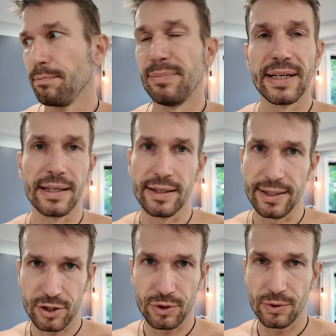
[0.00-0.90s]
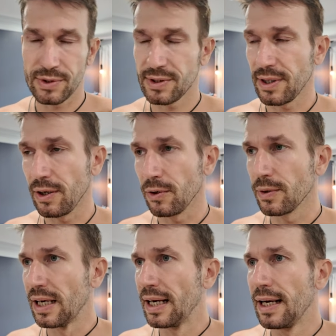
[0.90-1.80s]
bigger issues.
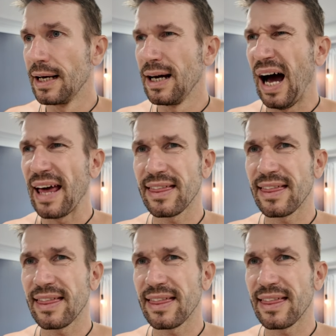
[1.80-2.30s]
So I